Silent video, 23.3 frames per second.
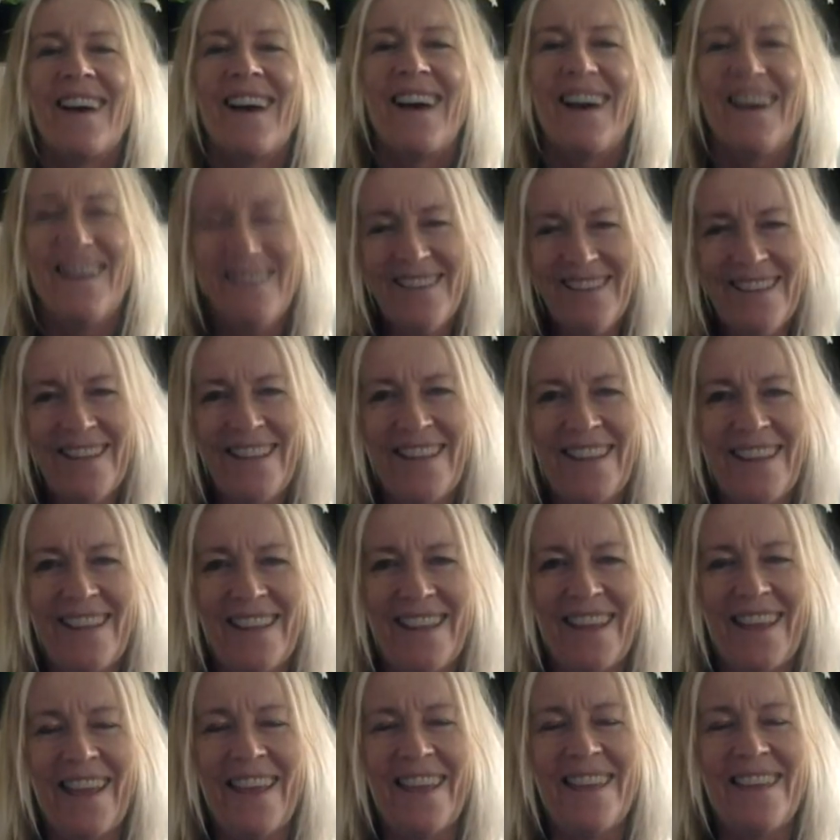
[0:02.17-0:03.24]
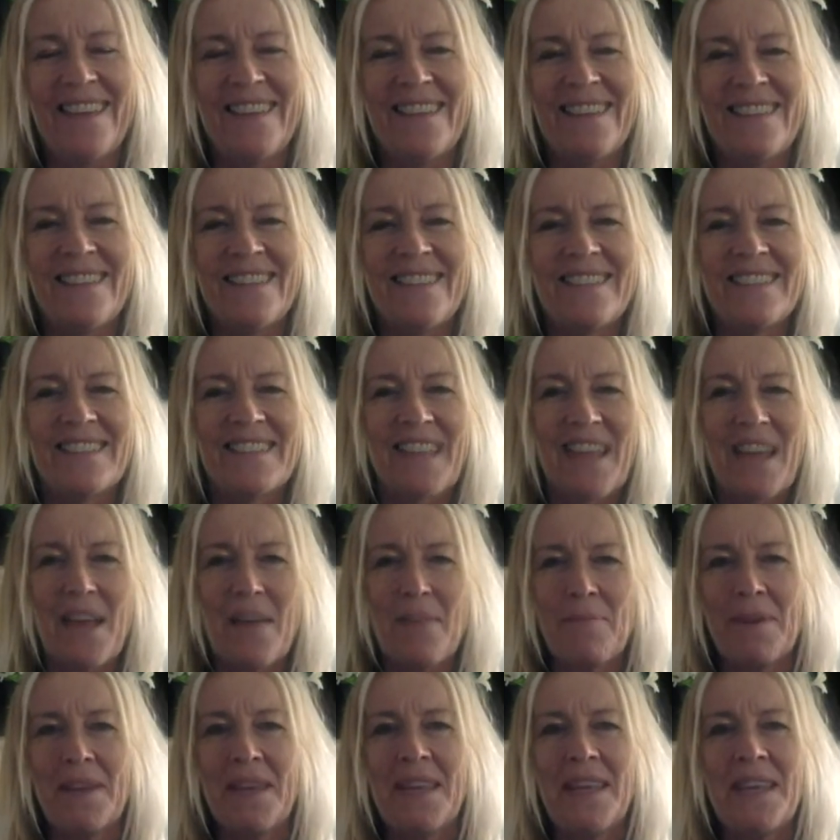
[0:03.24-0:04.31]
Hi, and
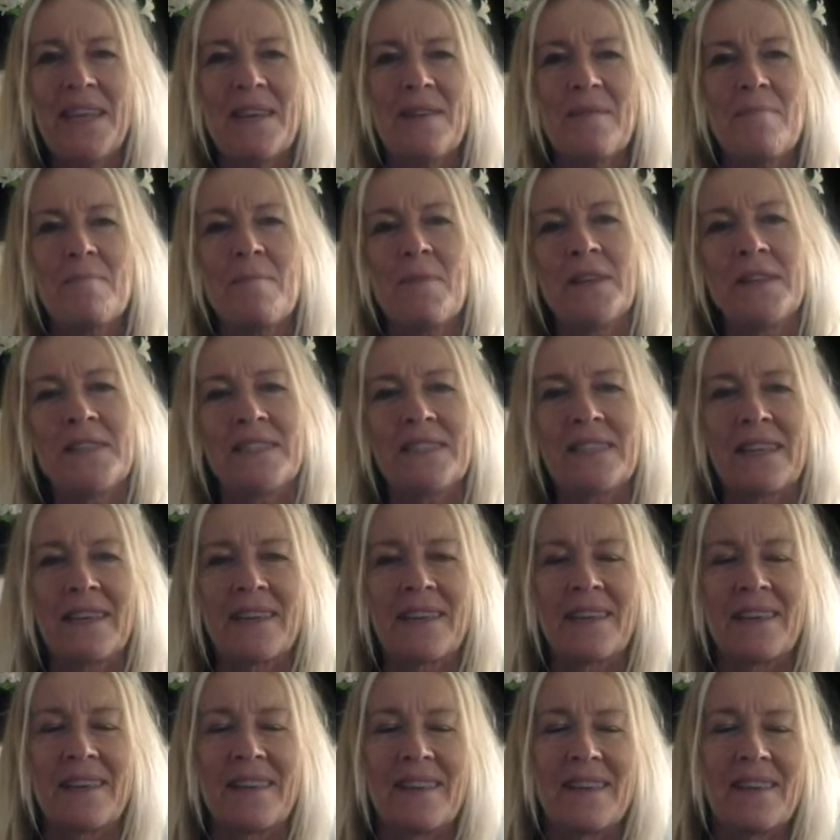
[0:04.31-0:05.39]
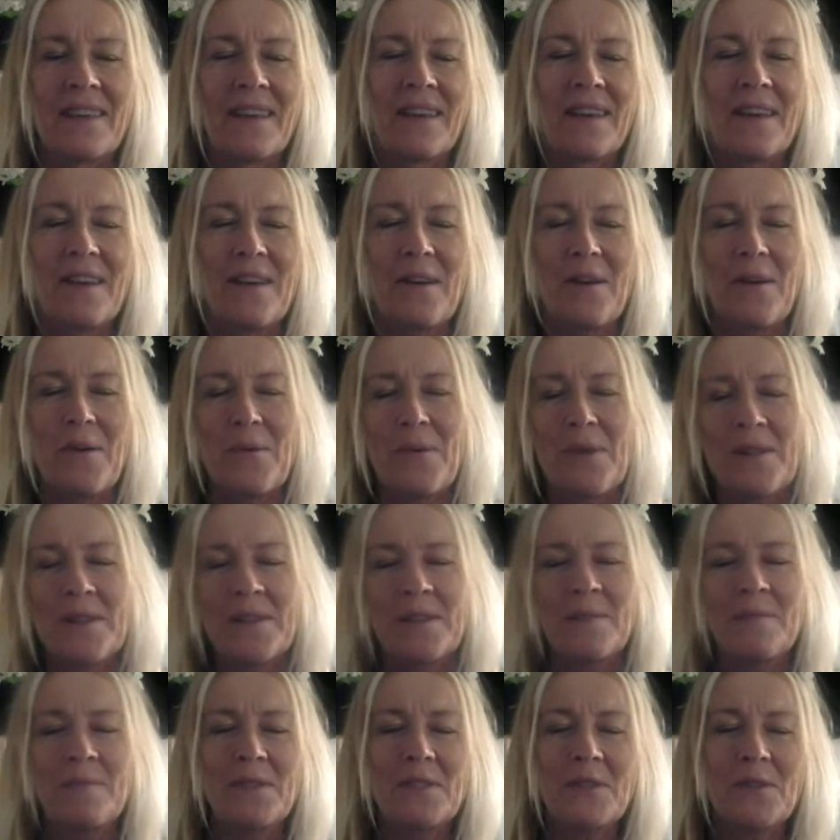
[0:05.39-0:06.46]
happy Monday.
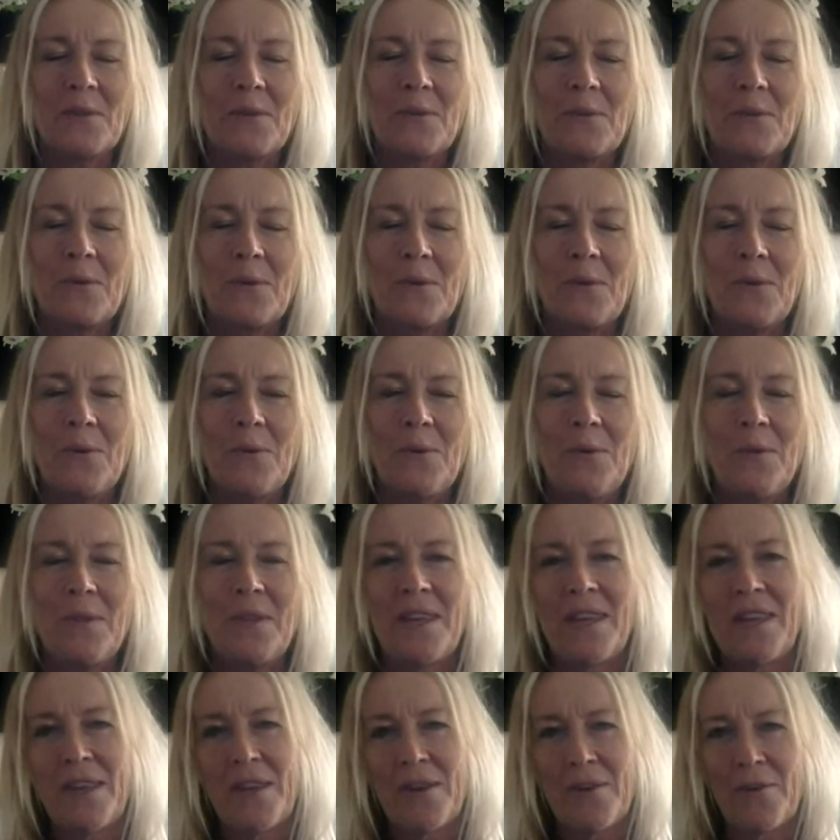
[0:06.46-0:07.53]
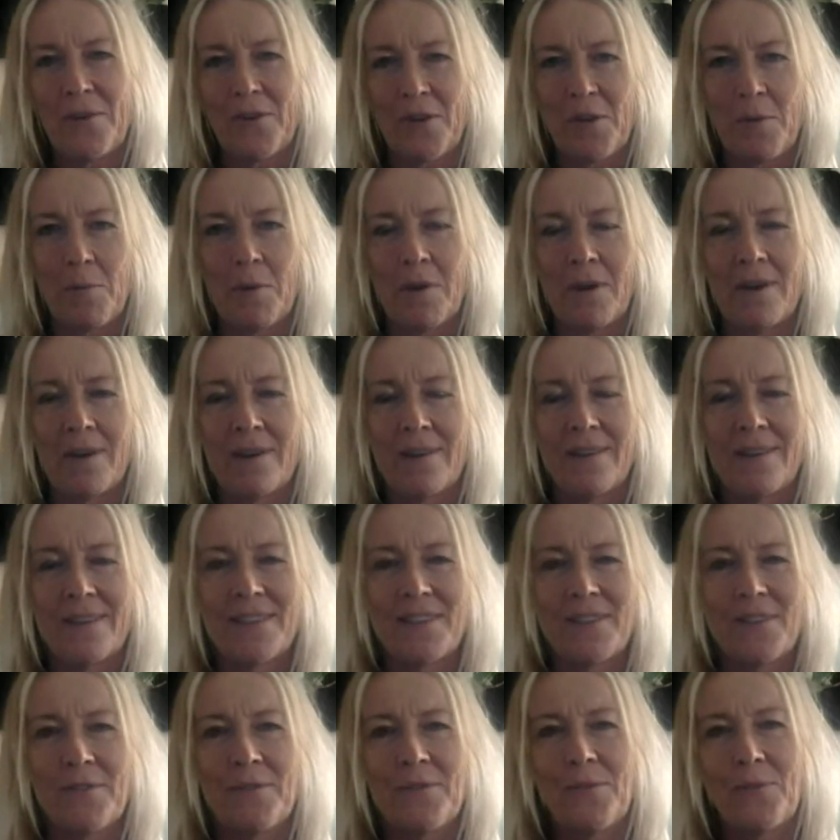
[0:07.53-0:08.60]
Welcome to all the
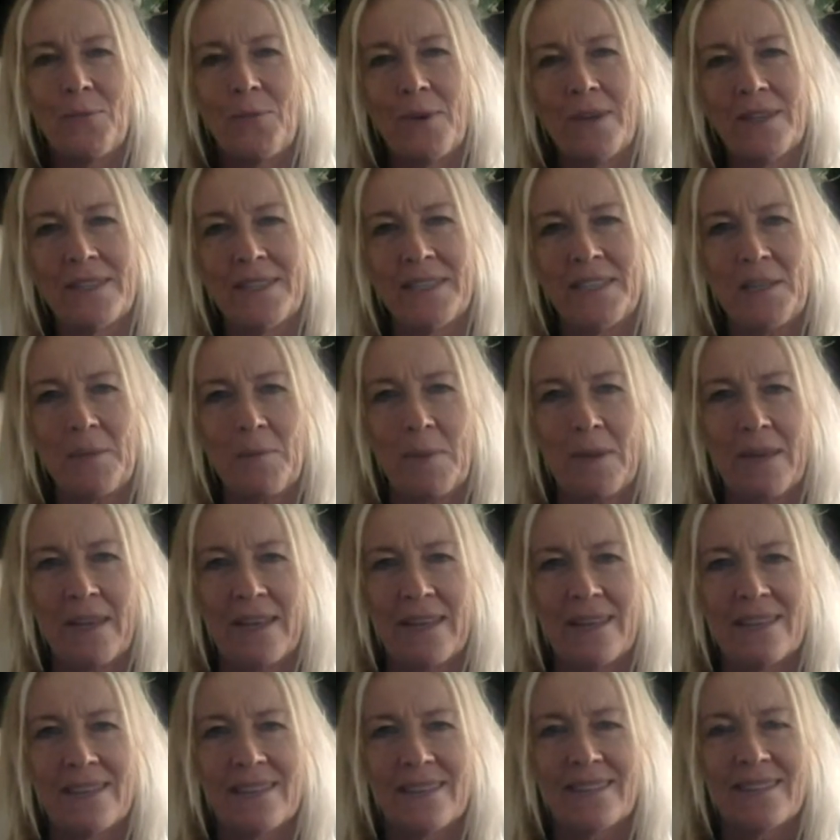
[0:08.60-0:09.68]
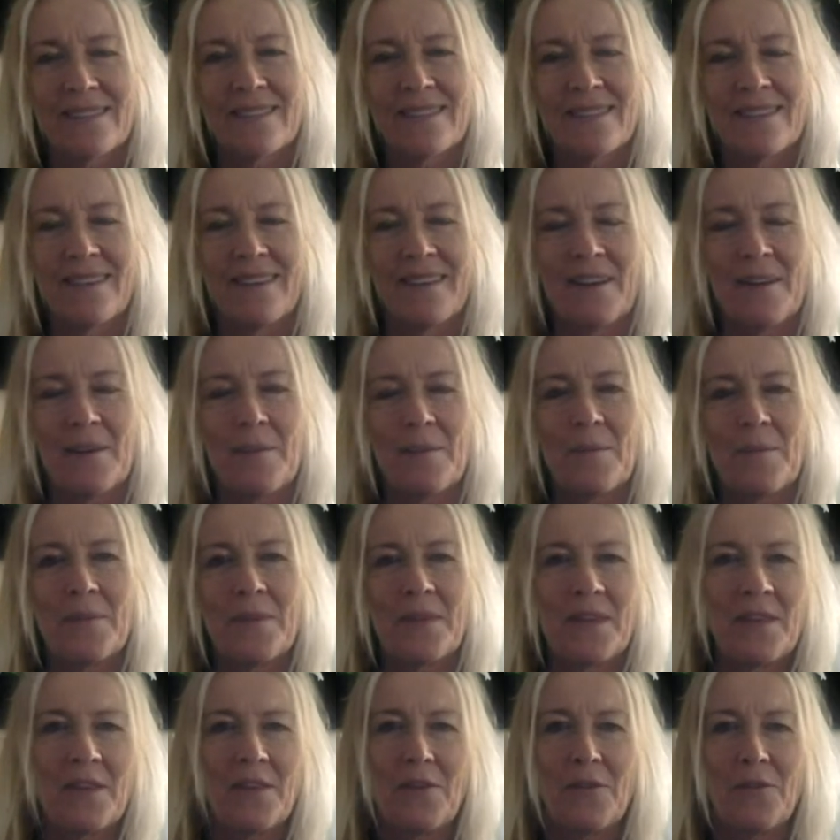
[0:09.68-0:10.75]
occupiers of White City Place.
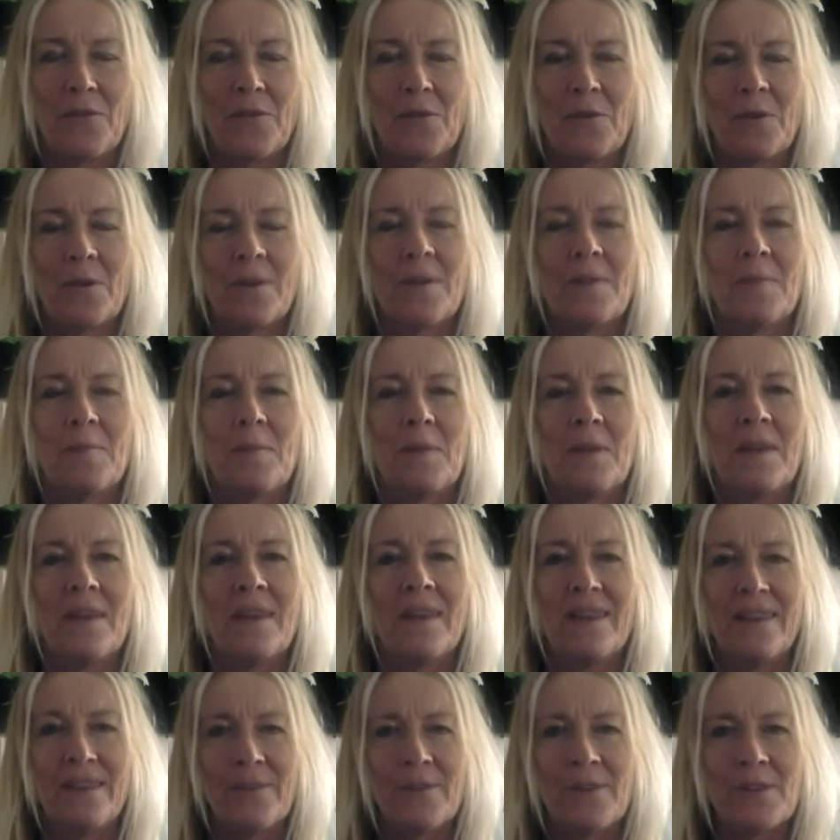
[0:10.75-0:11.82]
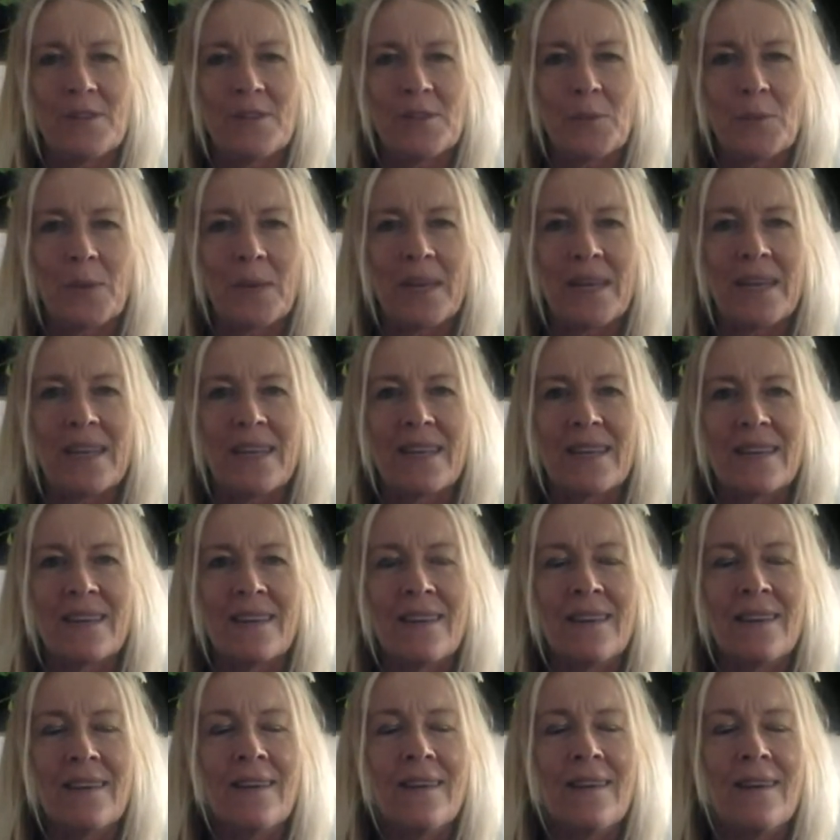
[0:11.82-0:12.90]
Thank you for being here each week
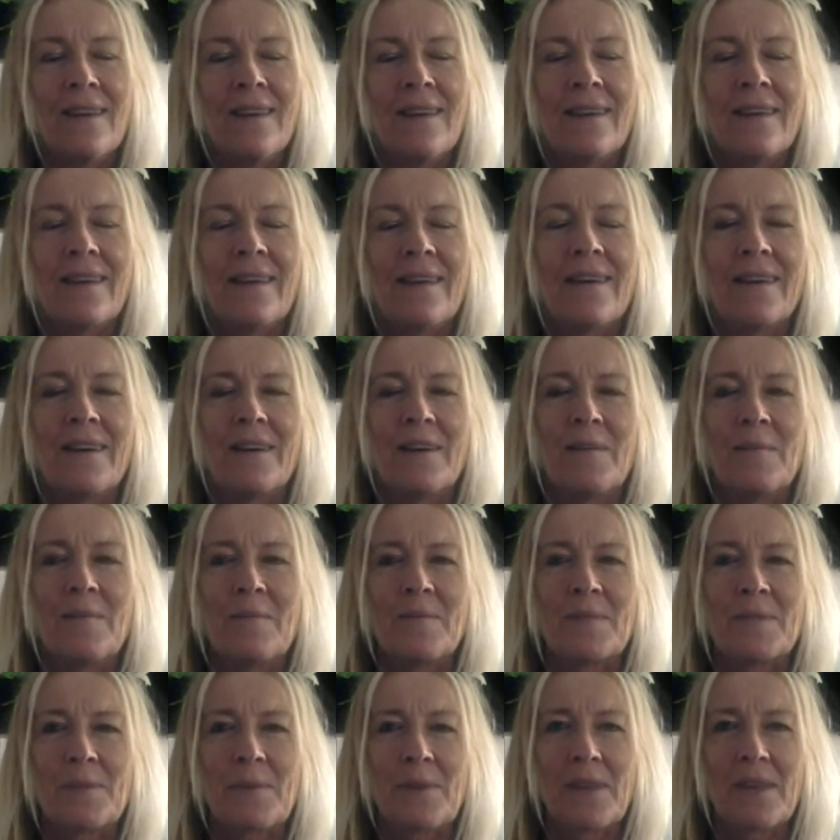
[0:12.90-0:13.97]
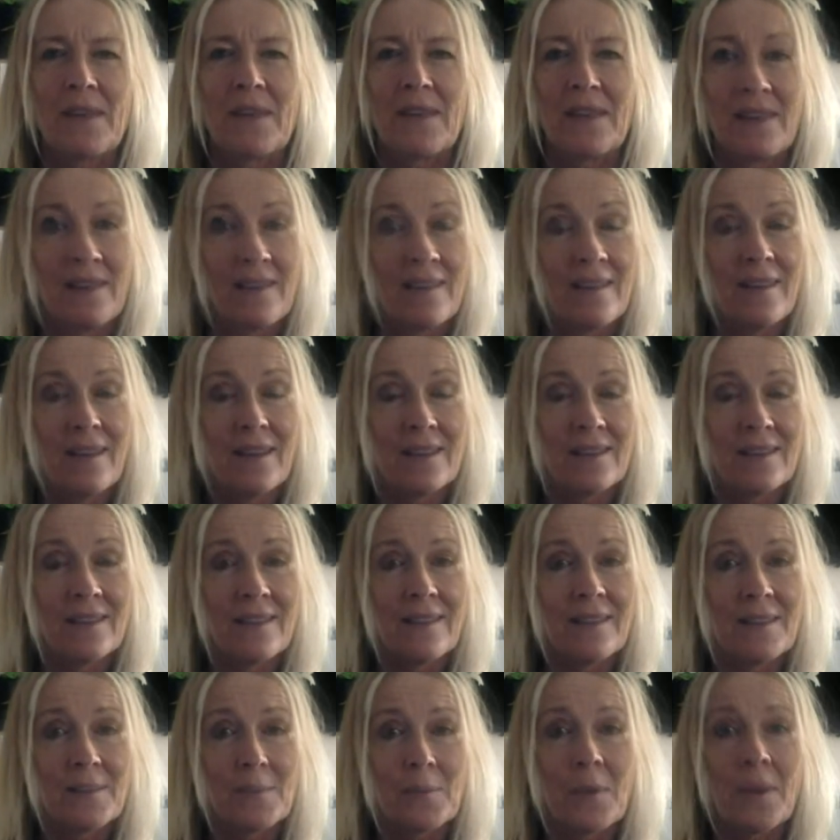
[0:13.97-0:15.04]
so we can connect in
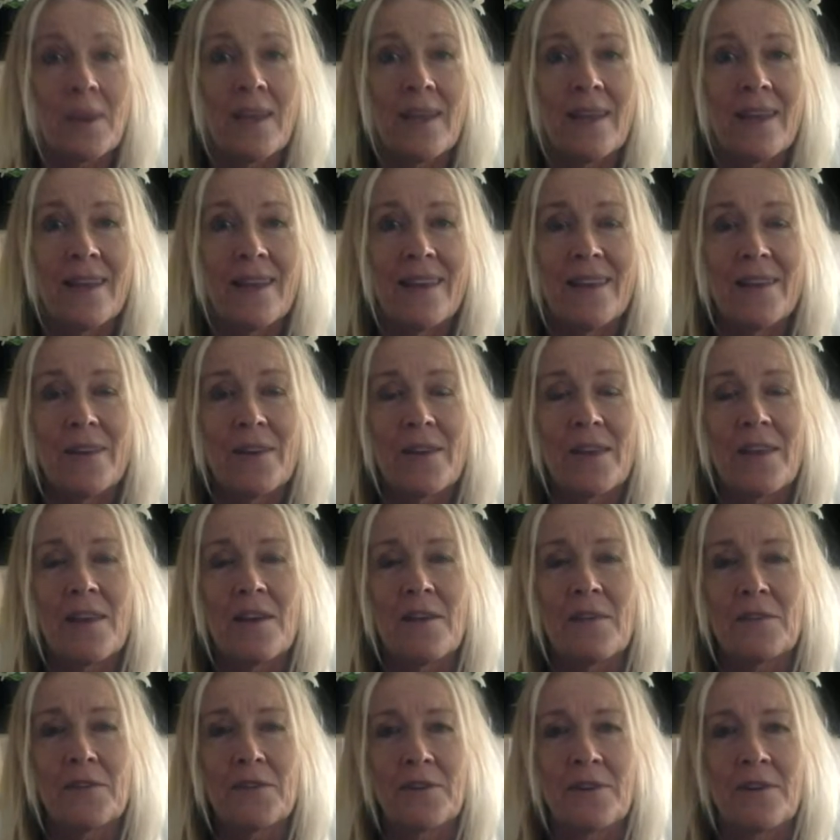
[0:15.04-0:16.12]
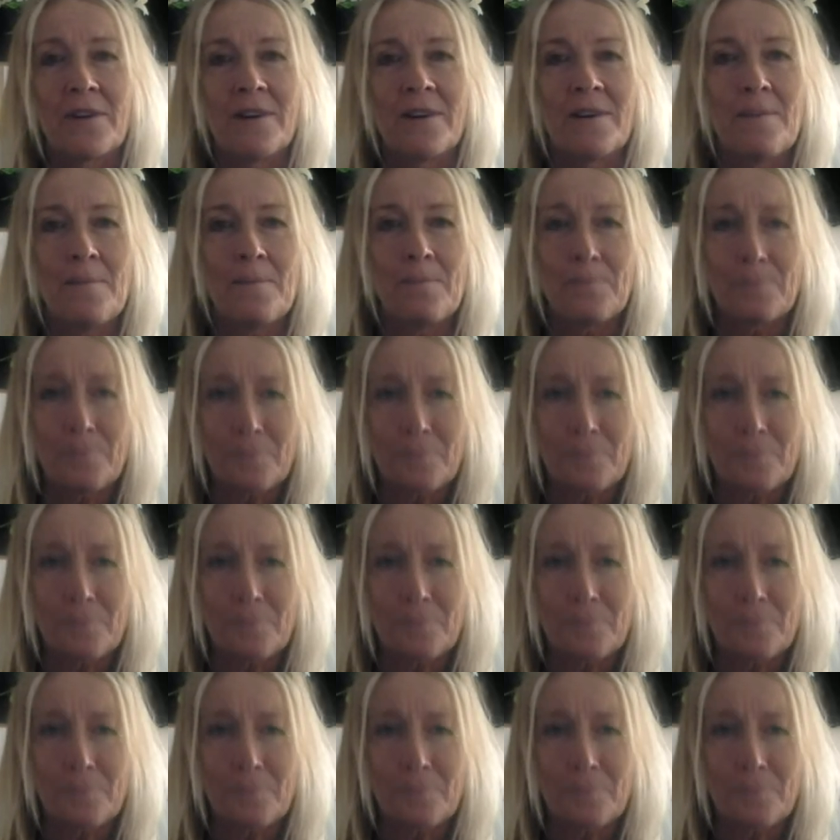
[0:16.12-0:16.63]
this way, looking after our